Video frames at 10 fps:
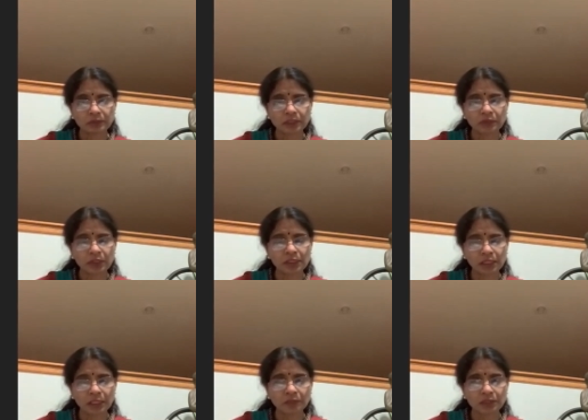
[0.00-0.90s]
Several
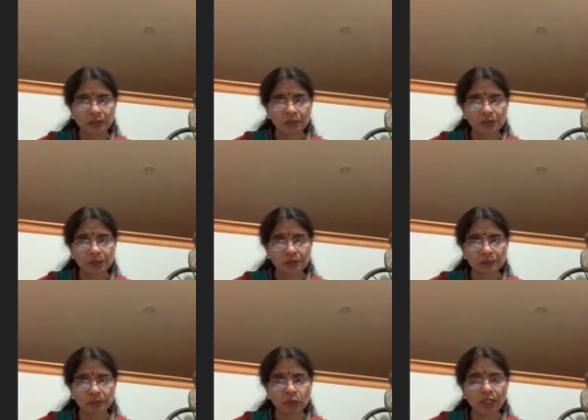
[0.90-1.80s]
times I was
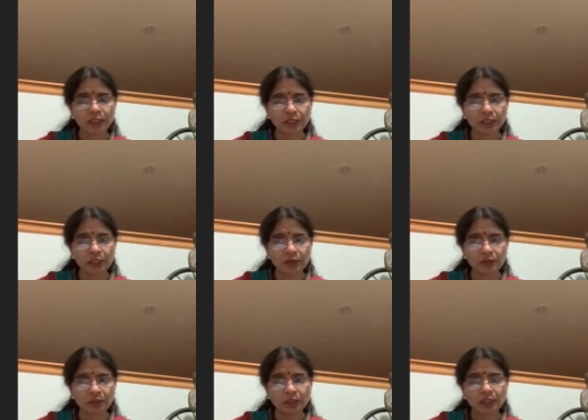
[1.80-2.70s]
pointing
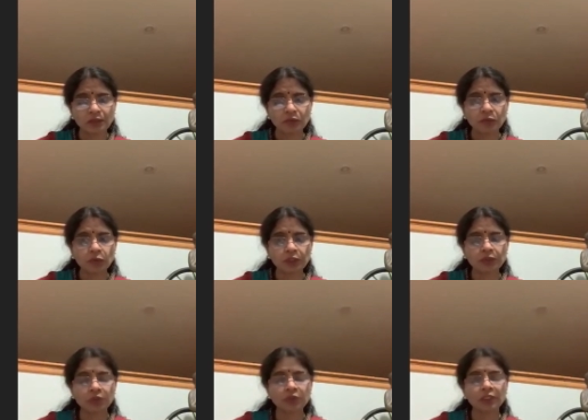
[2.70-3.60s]
out when we were
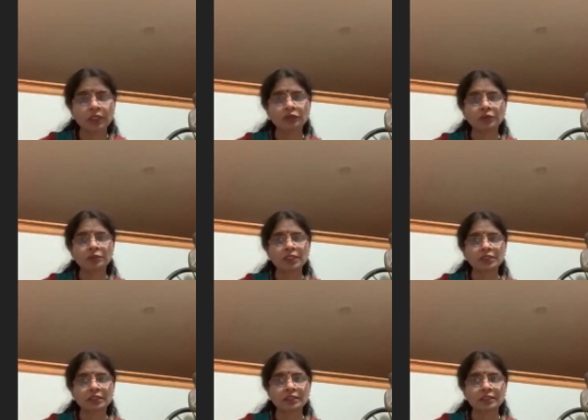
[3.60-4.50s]
doing
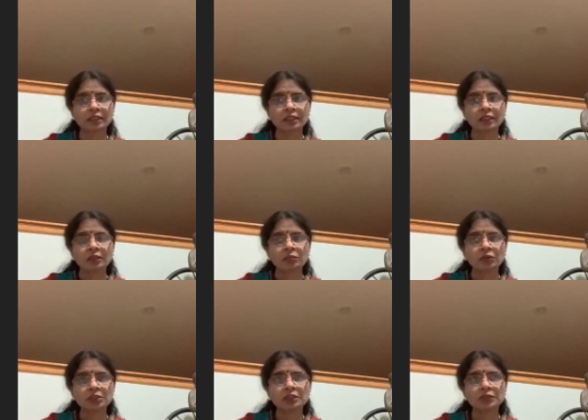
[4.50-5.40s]
affirmations,
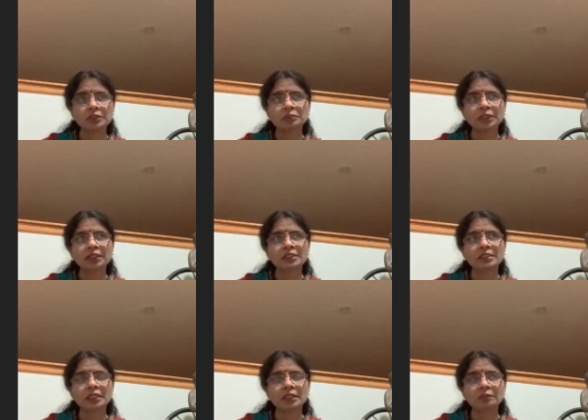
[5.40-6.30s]
most of us speaking
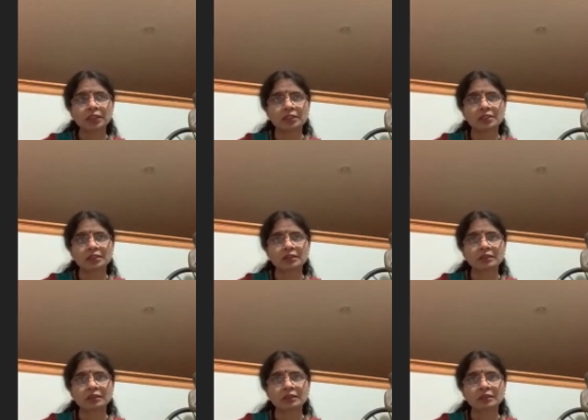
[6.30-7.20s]
same things
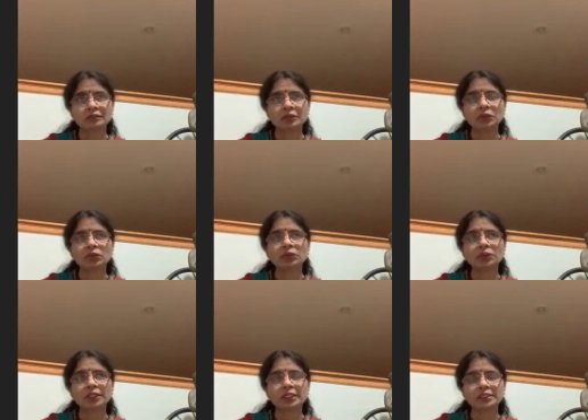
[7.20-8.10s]
without
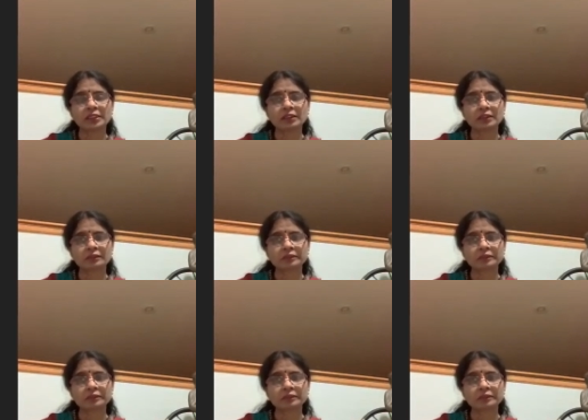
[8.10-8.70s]
knowing each other.